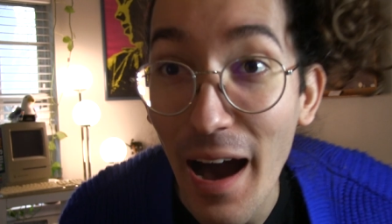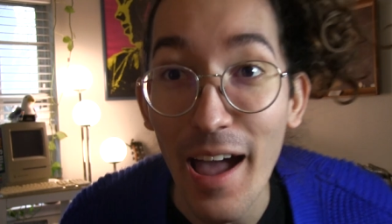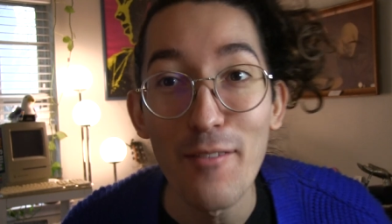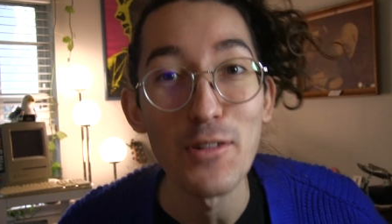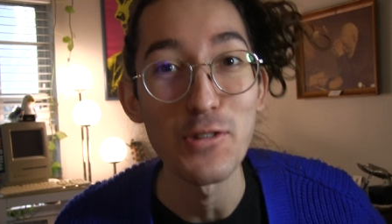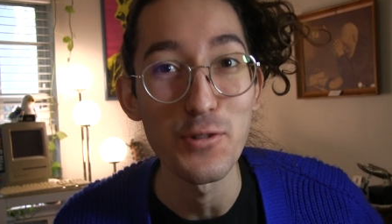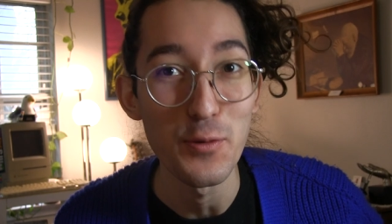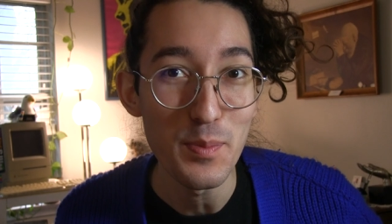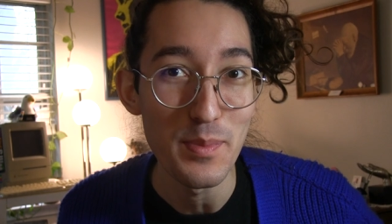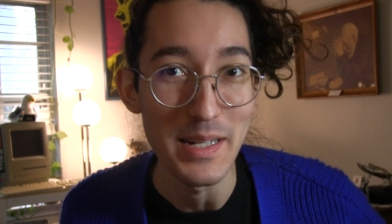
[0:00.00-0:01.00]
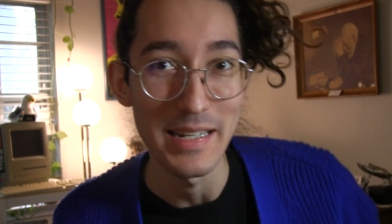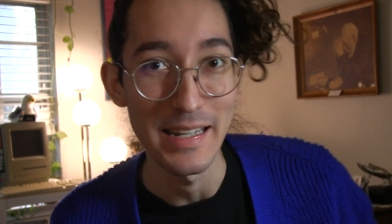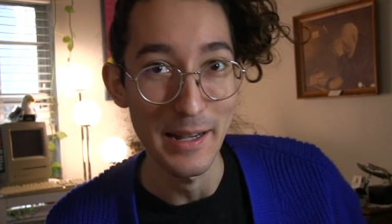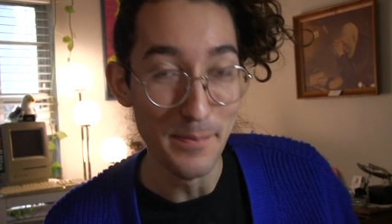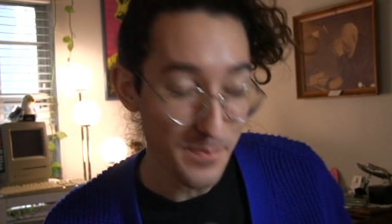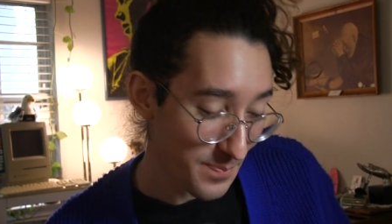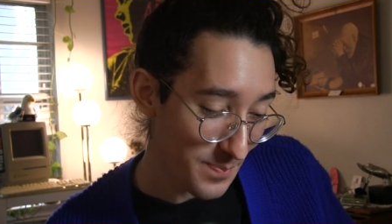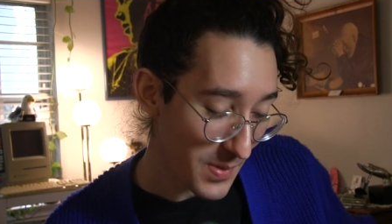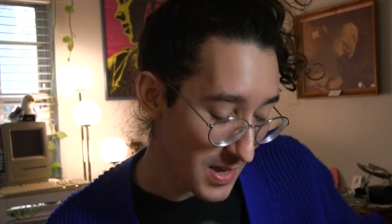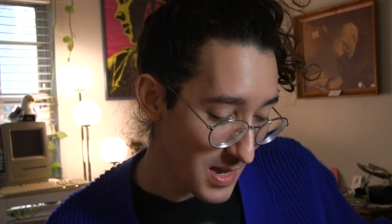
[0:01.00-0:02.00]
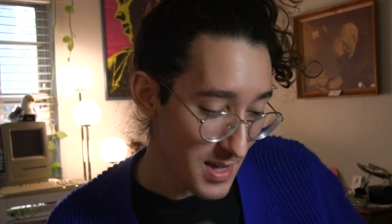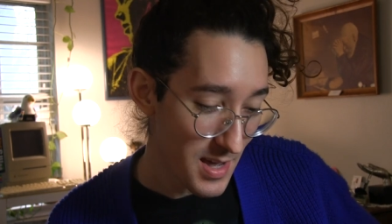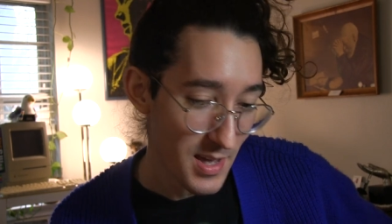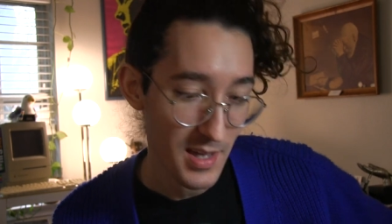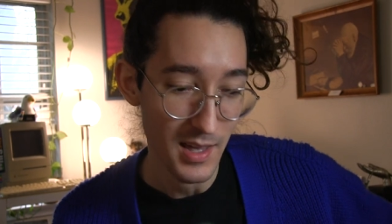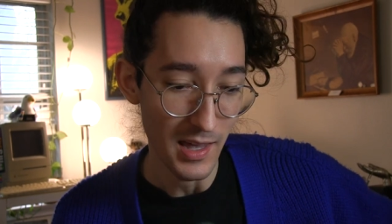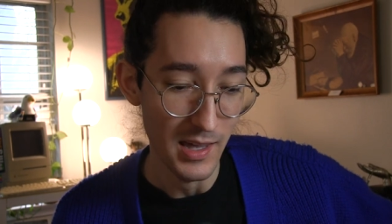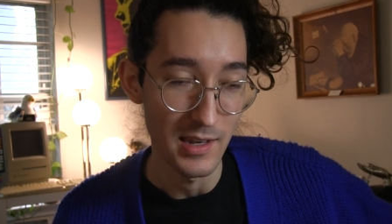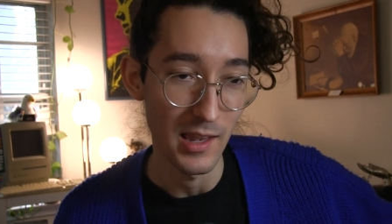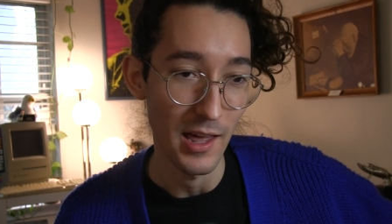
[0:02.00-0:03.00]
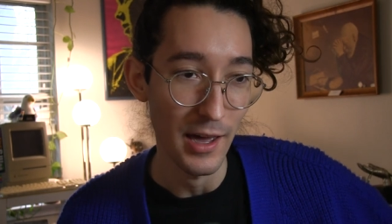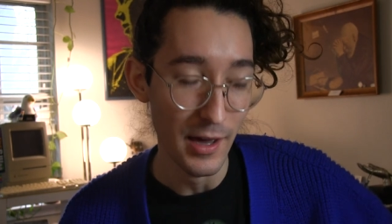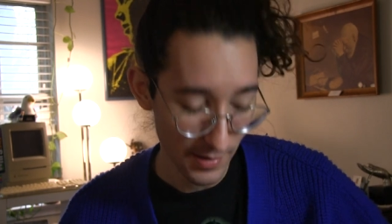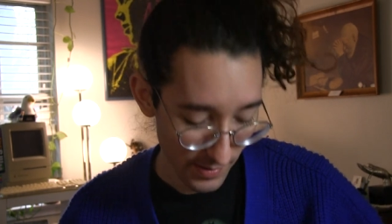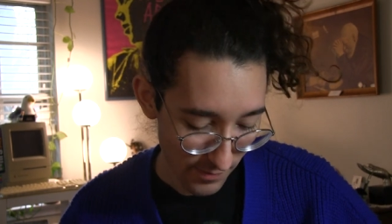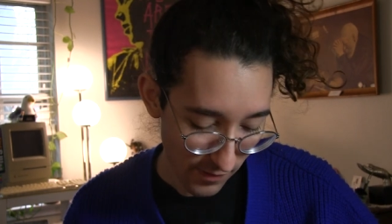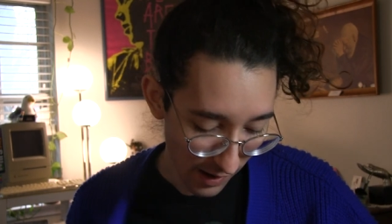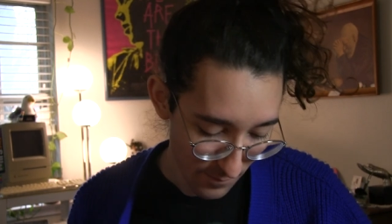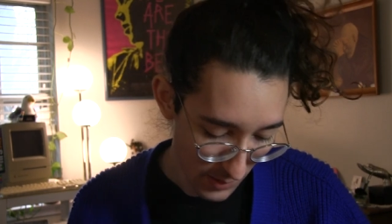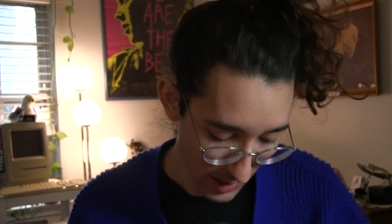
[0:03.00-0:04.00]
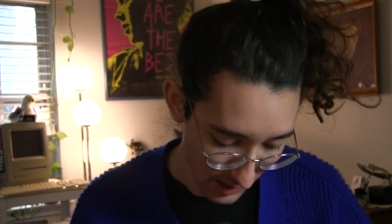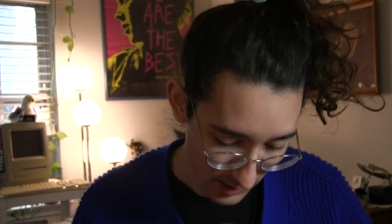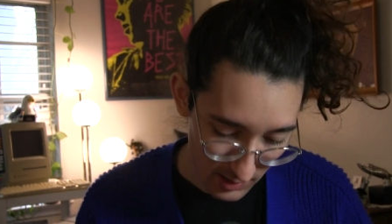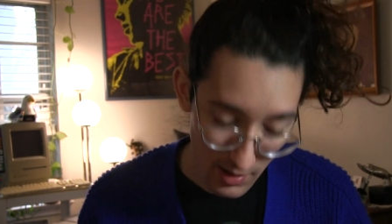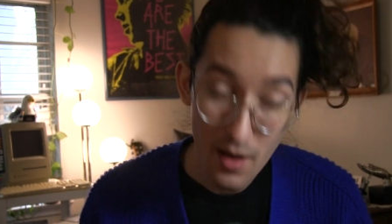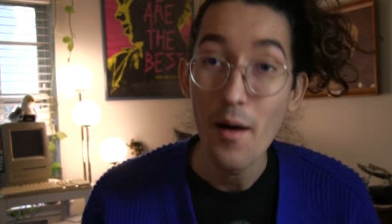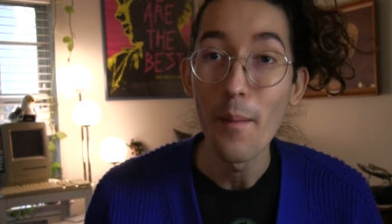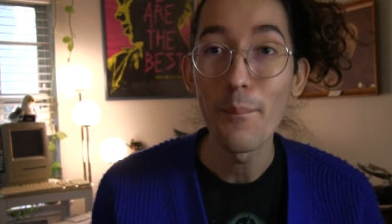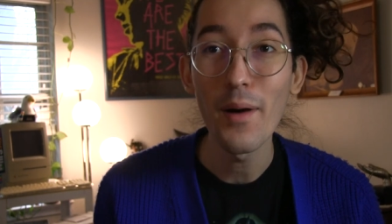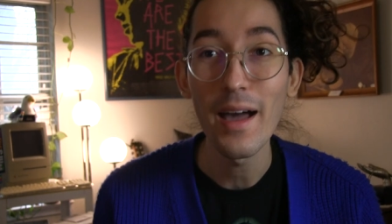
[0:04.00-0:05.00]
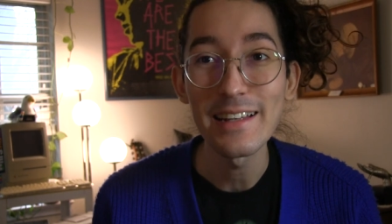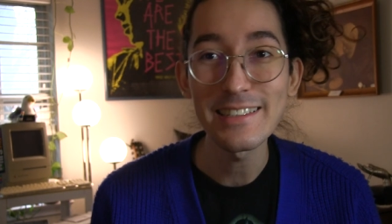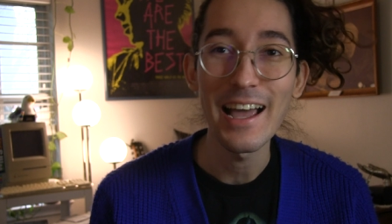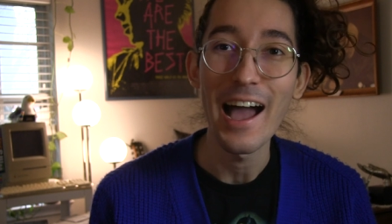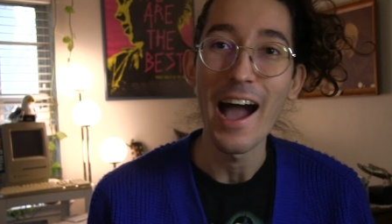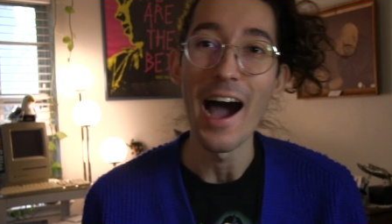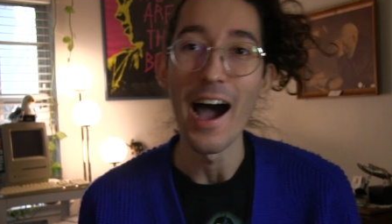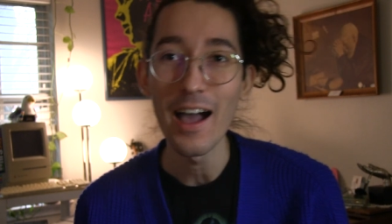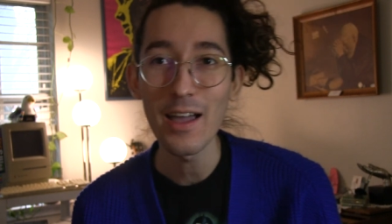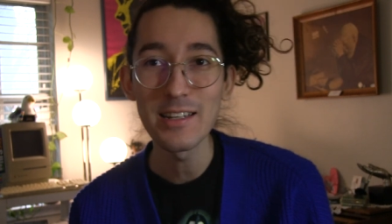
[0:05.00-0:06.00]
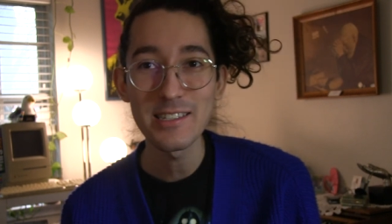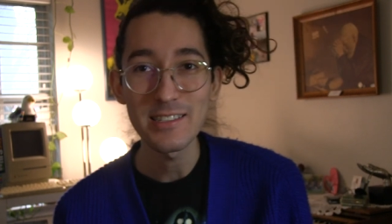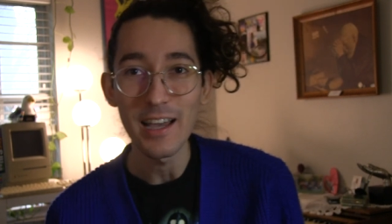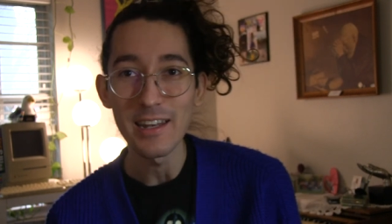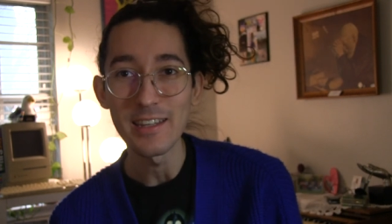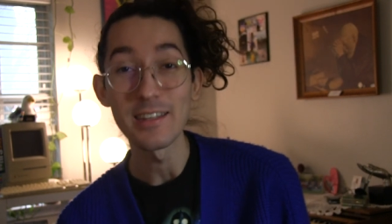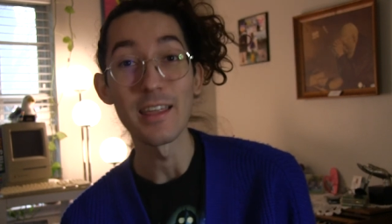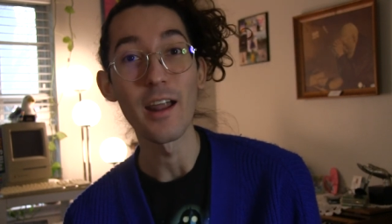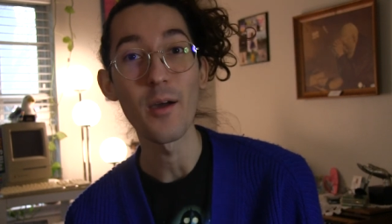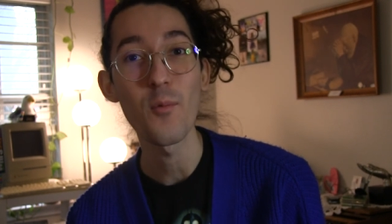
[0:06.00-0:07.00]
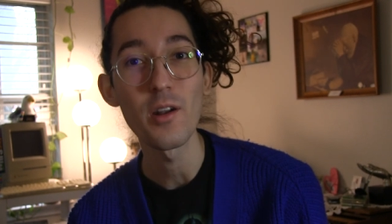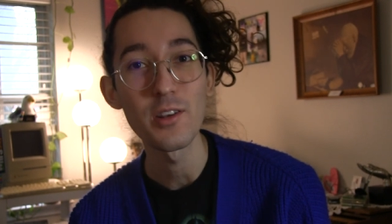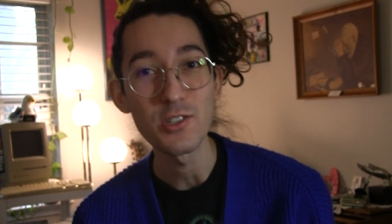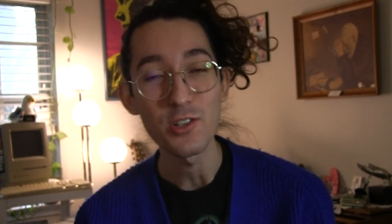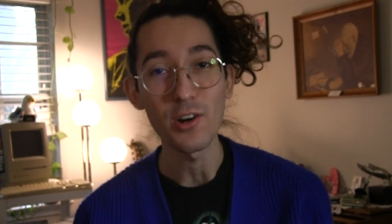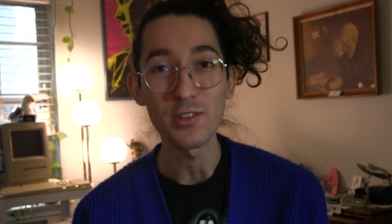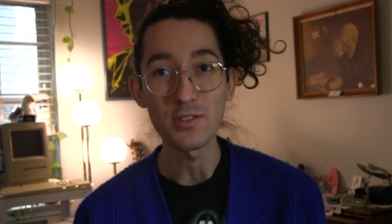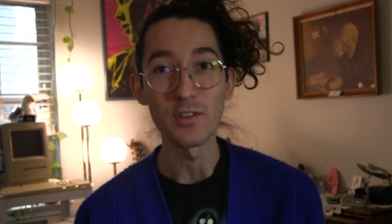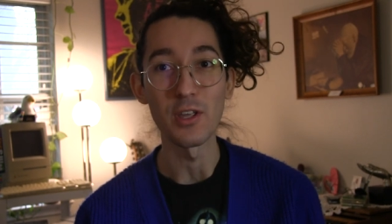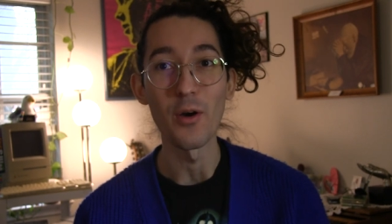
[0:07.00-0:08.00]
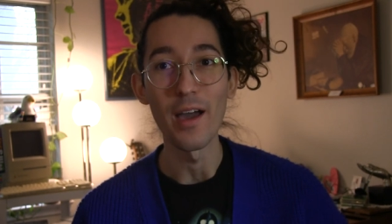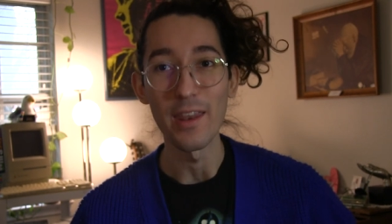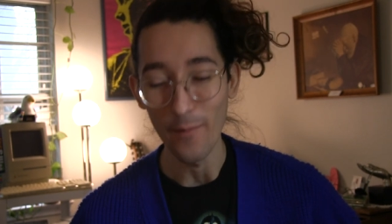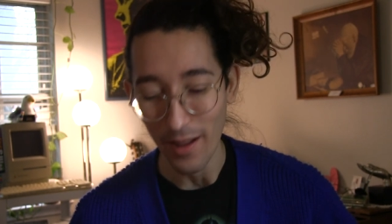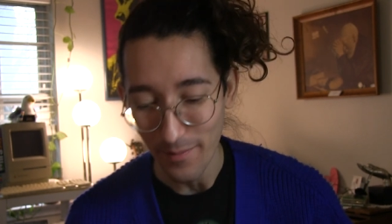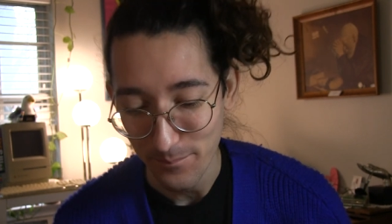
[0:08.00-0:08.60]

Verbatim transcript: I have a Zoom meeting in like five minutes, but I decided that I wanted to start this video anyway.